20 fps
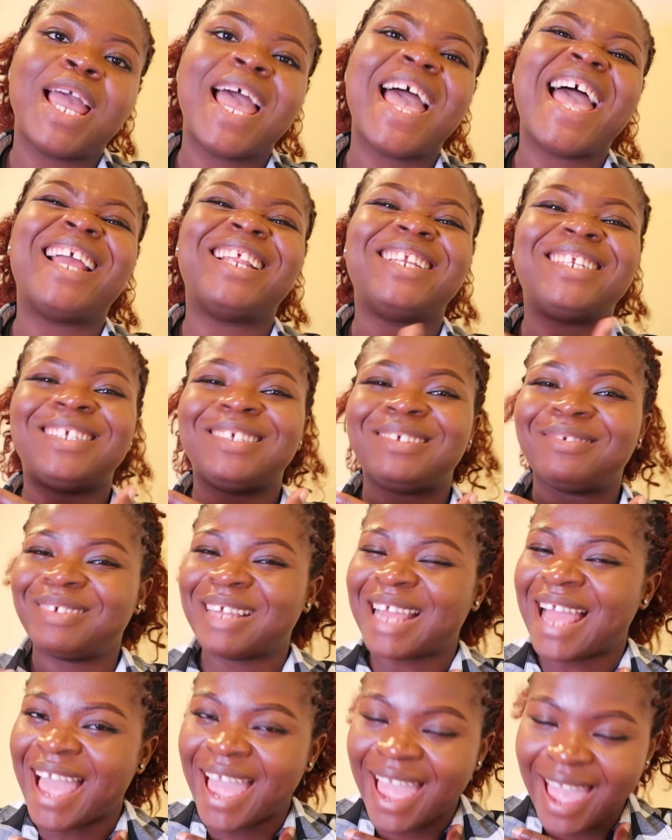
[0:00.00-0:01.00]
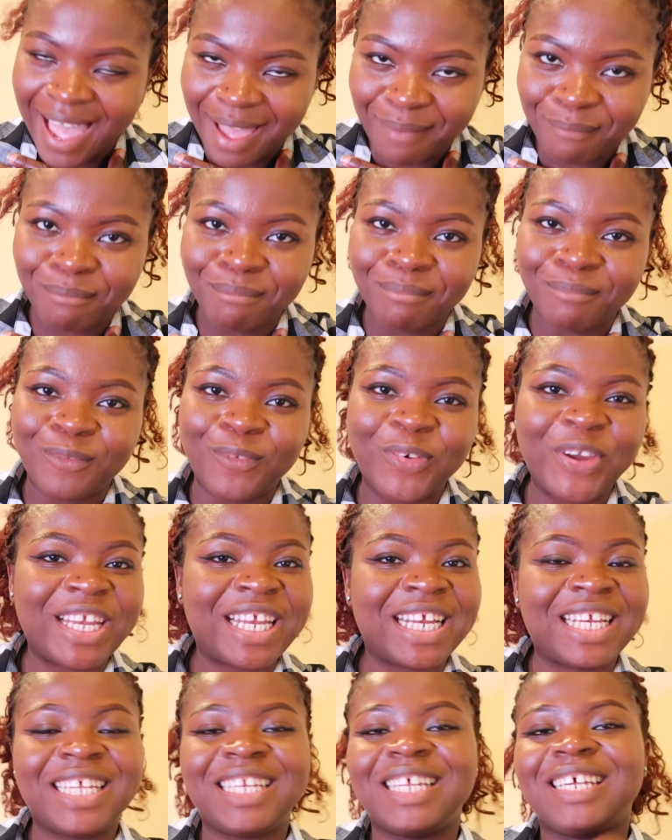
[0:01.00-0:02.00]
And I am Queen
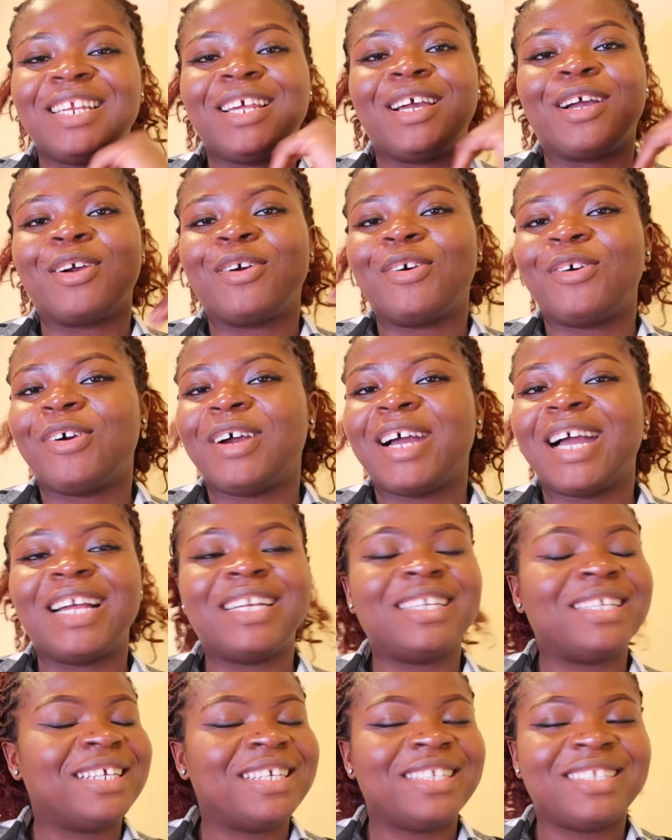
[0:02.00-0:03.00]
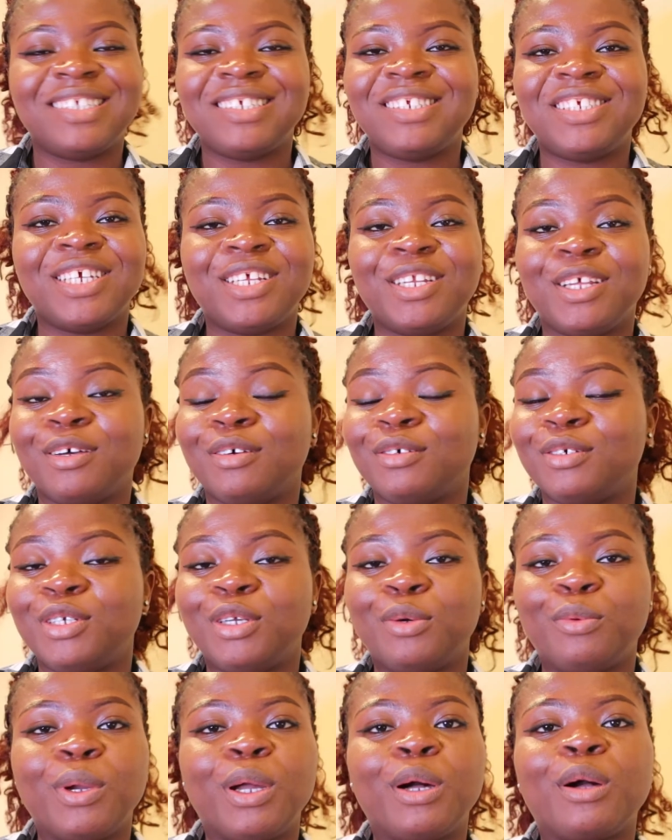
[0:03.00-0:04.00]
Delina Nyako, and in this channel,
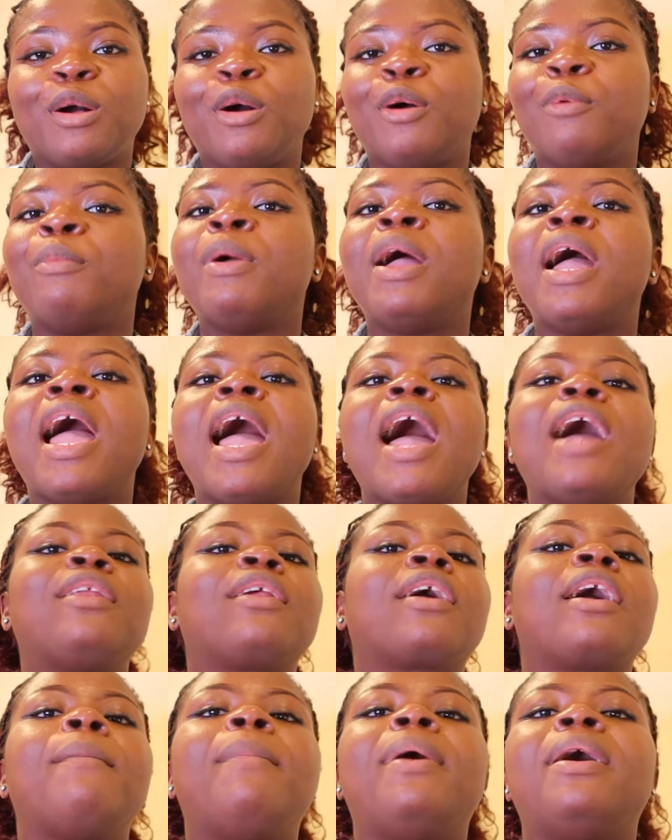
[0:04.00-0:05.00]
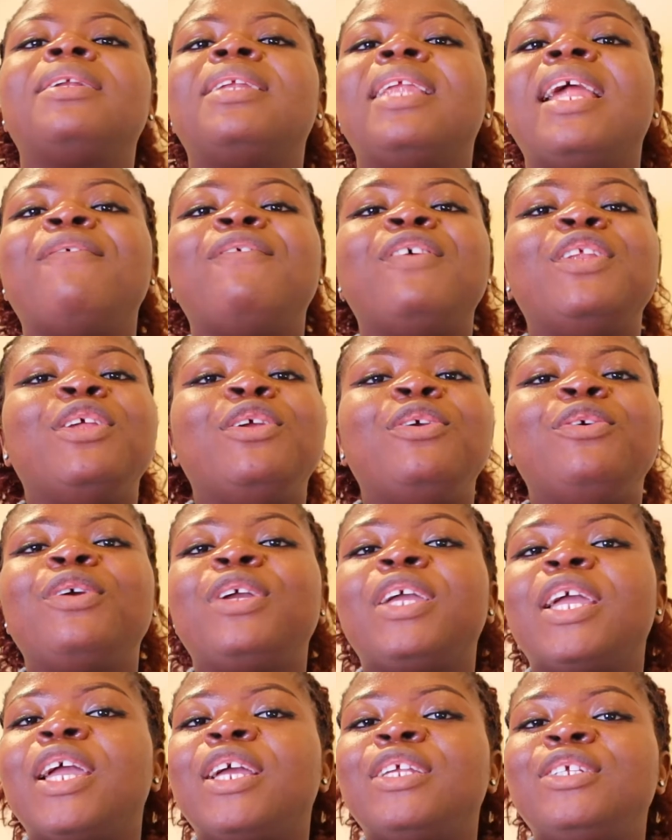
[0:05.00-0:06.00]
you're welcome. Talk about life in the
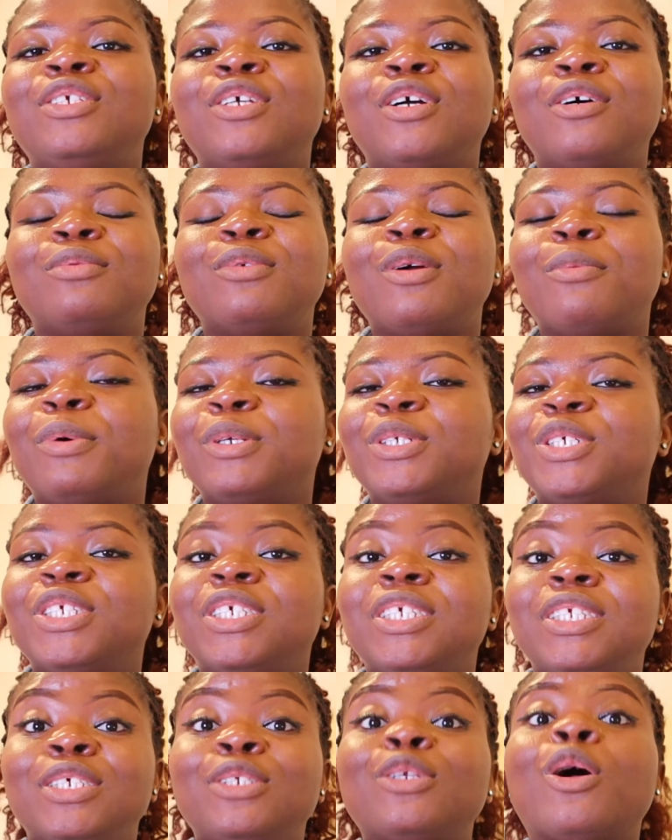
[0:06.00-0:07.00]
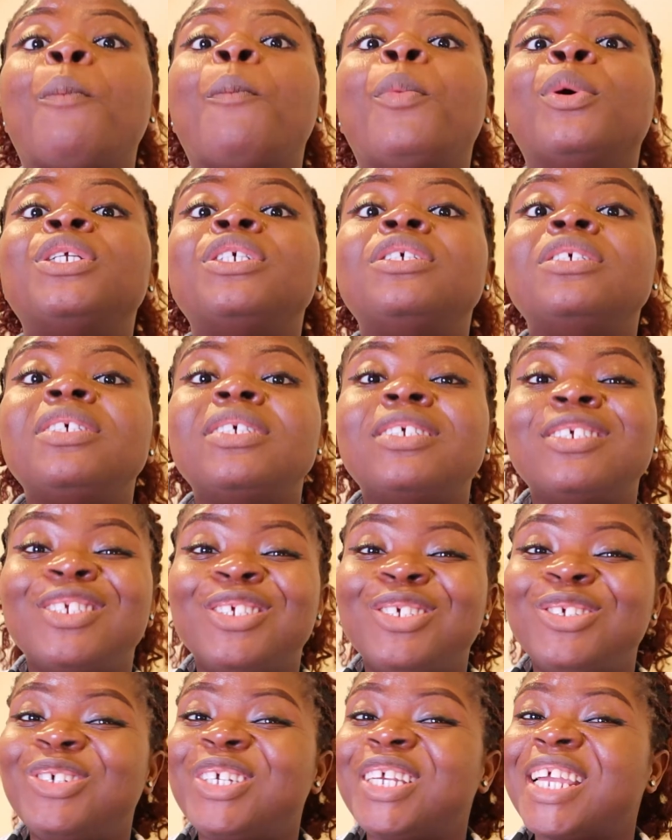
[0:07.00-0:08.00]
UK, job opportunities, opportunities in
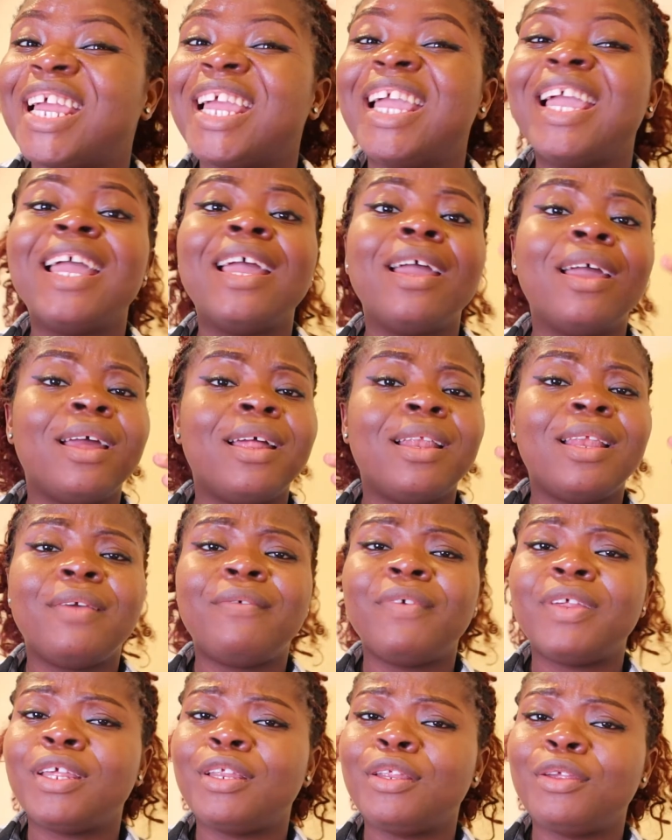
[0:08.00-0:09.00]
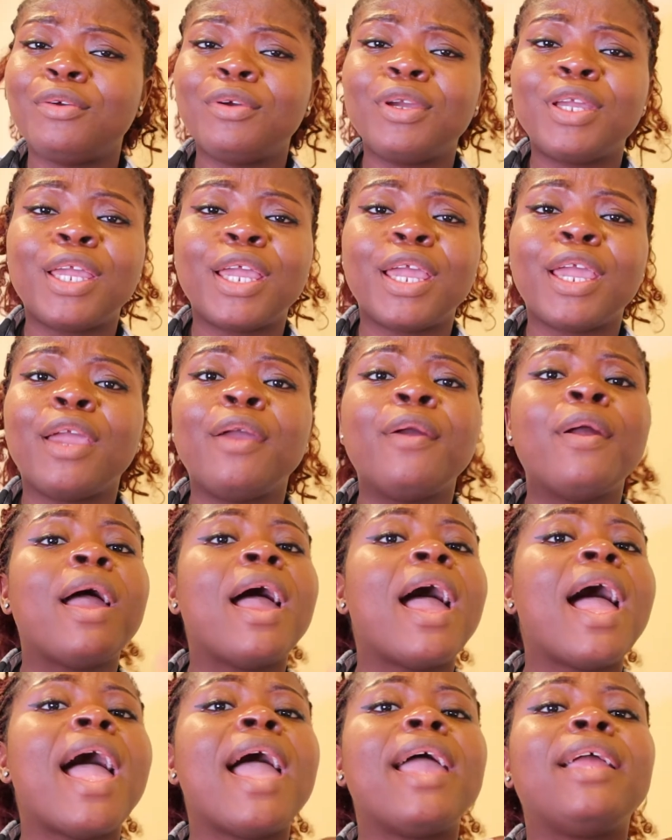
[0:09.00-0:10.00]
the UK, living in the UK,
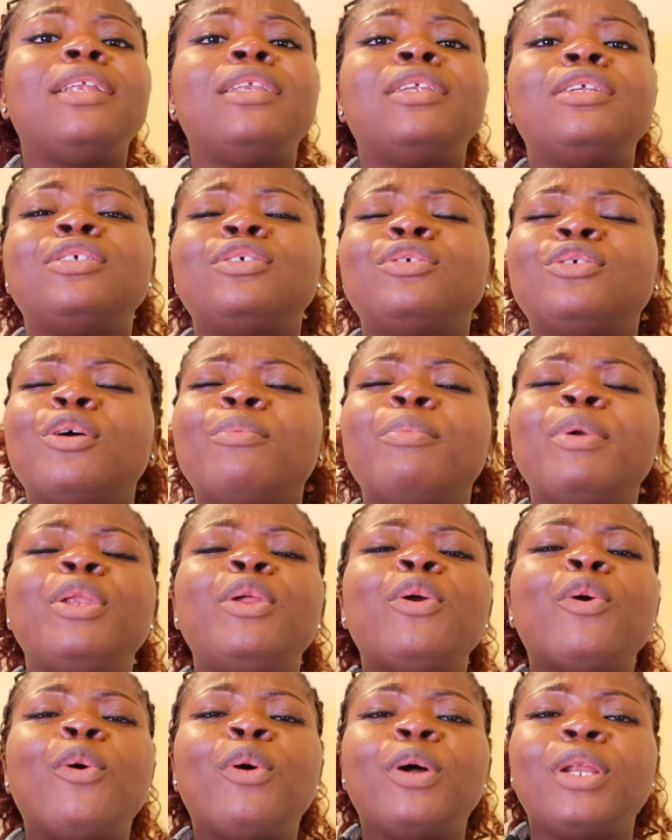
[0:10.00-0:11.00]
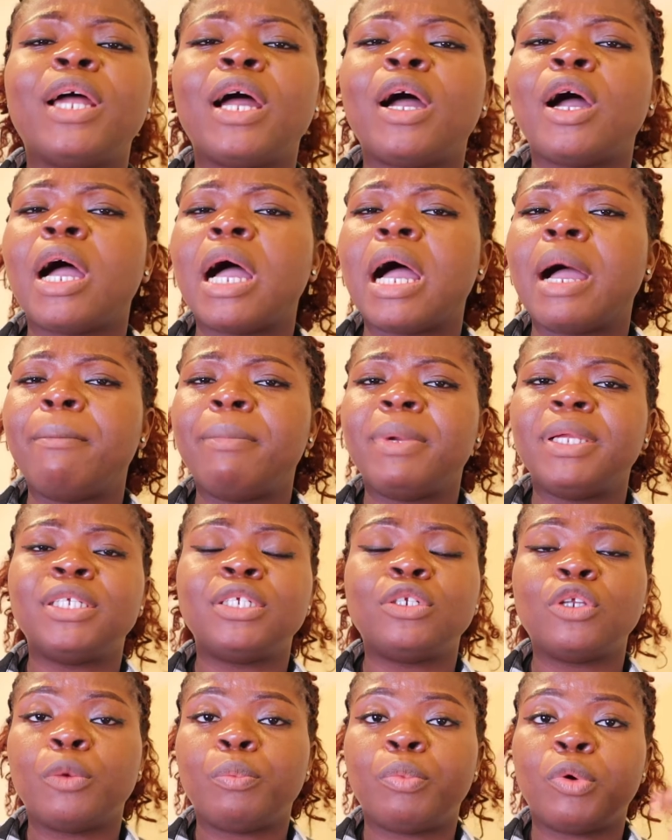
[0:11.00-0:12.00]
and so many other
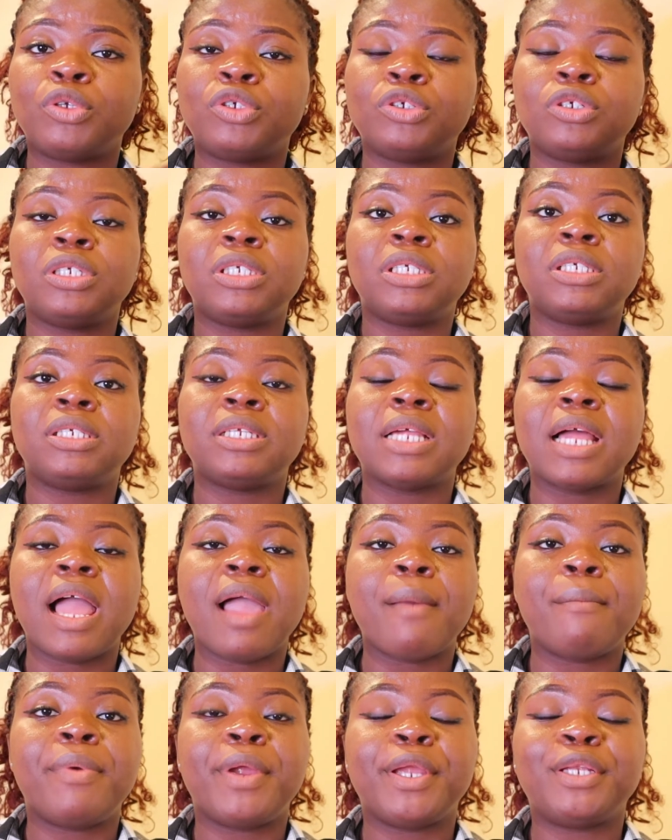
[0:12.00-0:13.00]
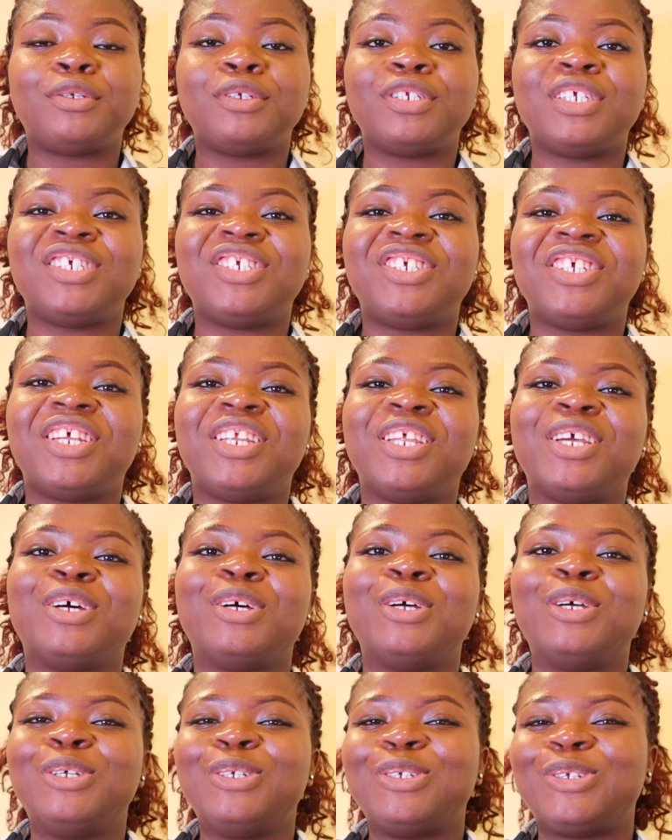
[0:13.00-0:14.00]
amazing opportunities I bring to this channel.
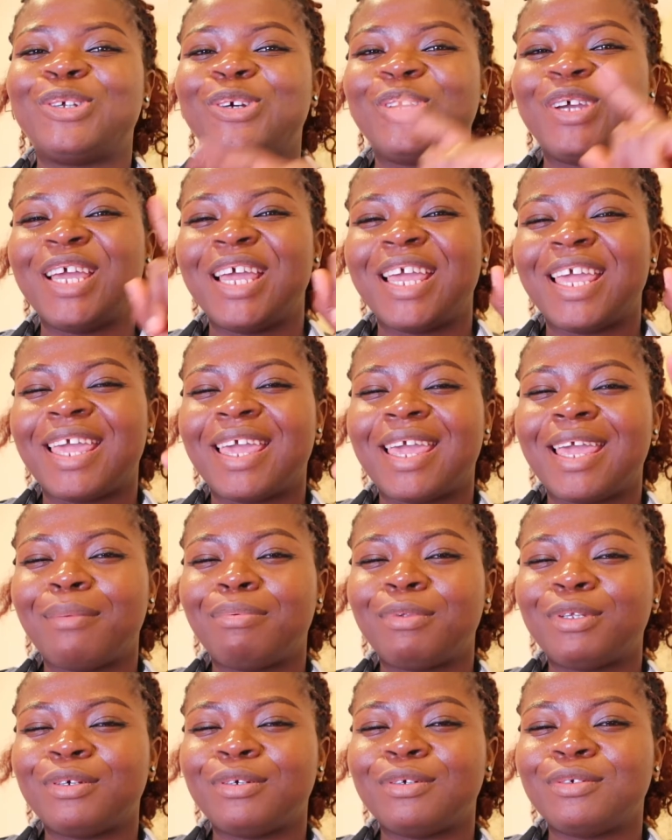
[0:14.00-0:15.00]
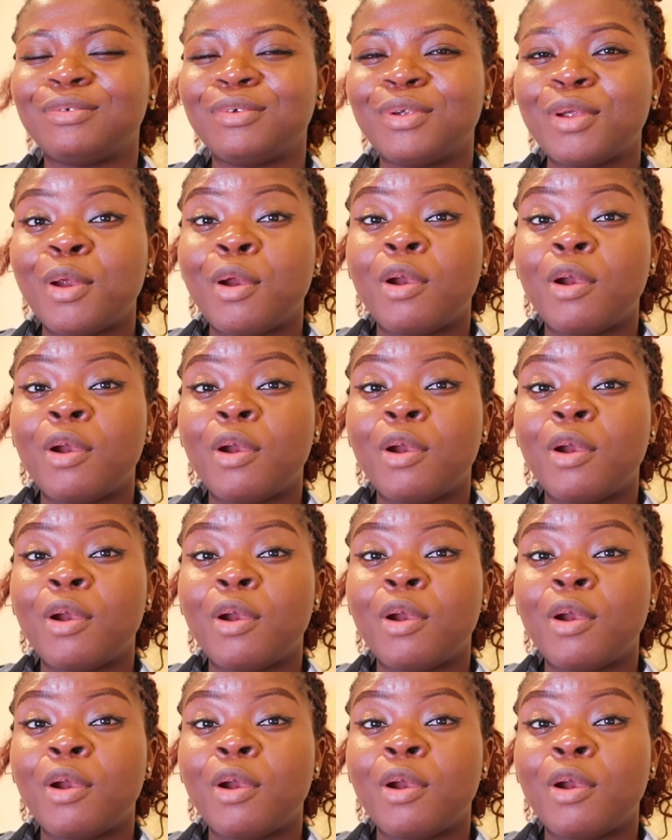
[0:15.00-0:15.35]
So keep tuned.